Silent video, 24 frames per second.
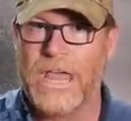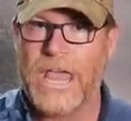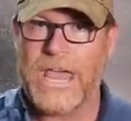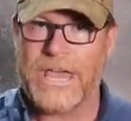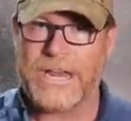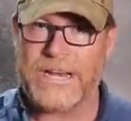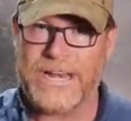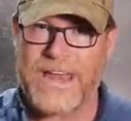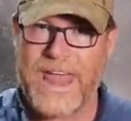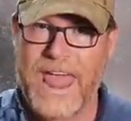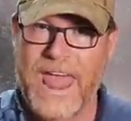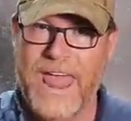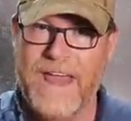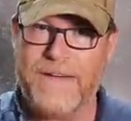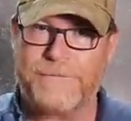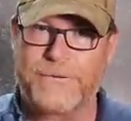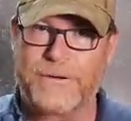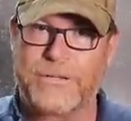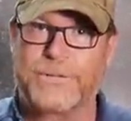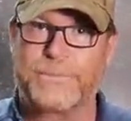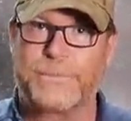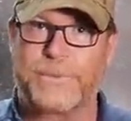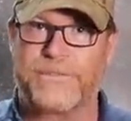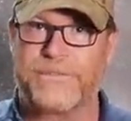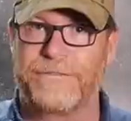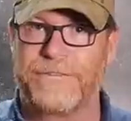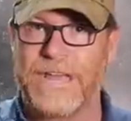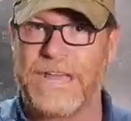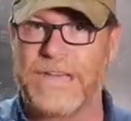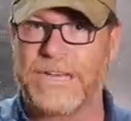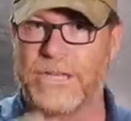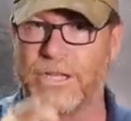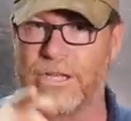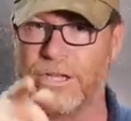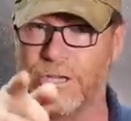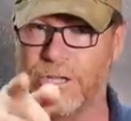in an effort to
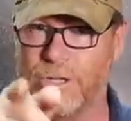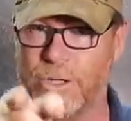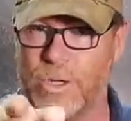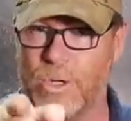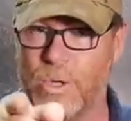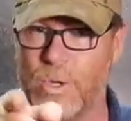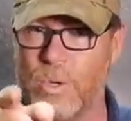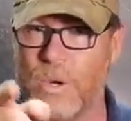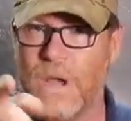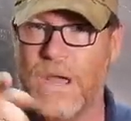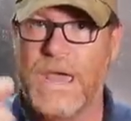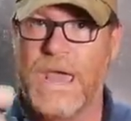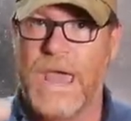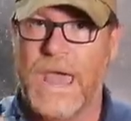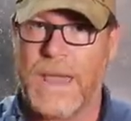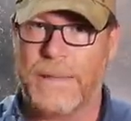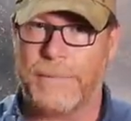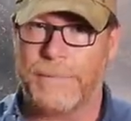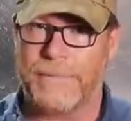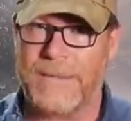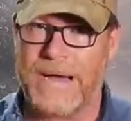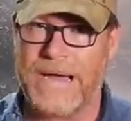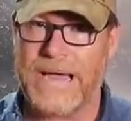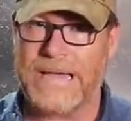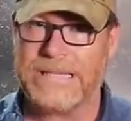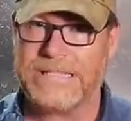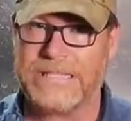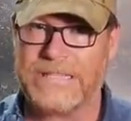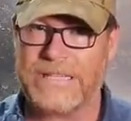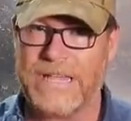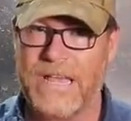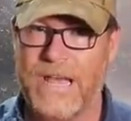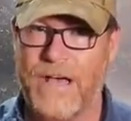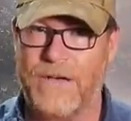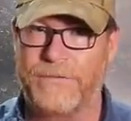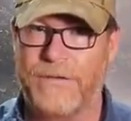prevent you and
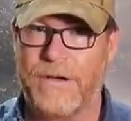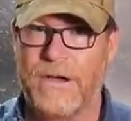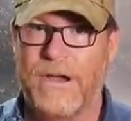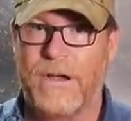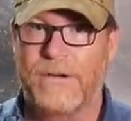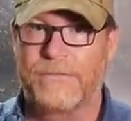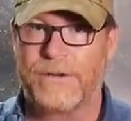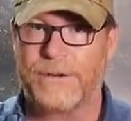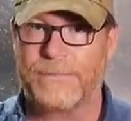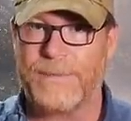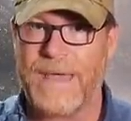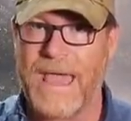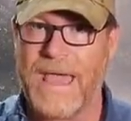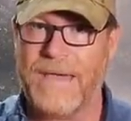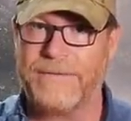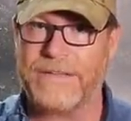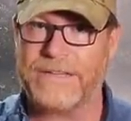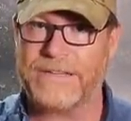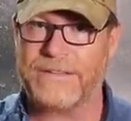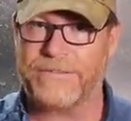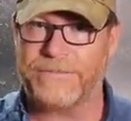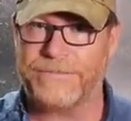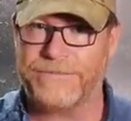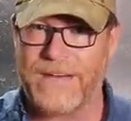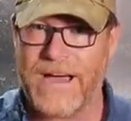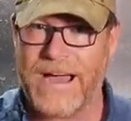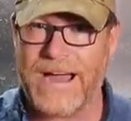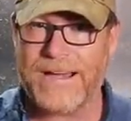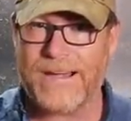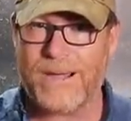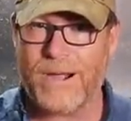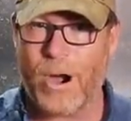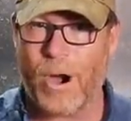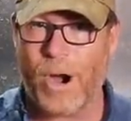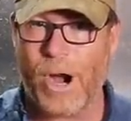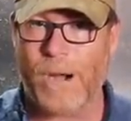myself from having the
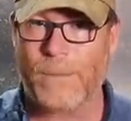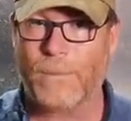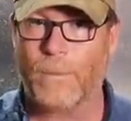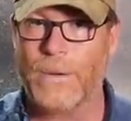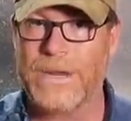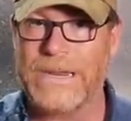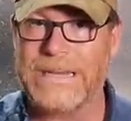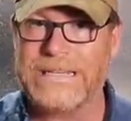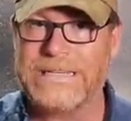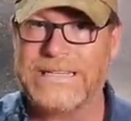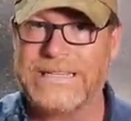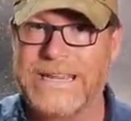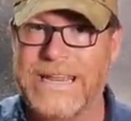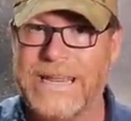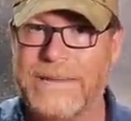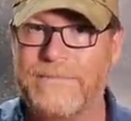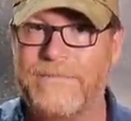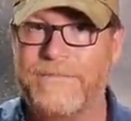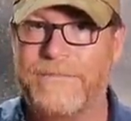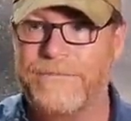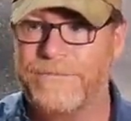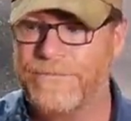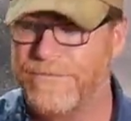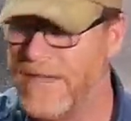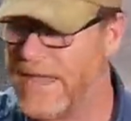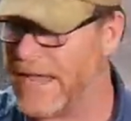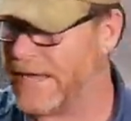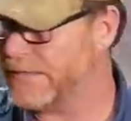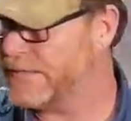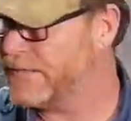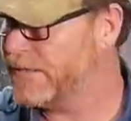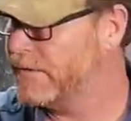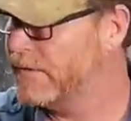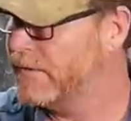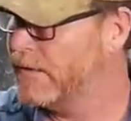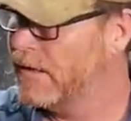firearm we deem fit.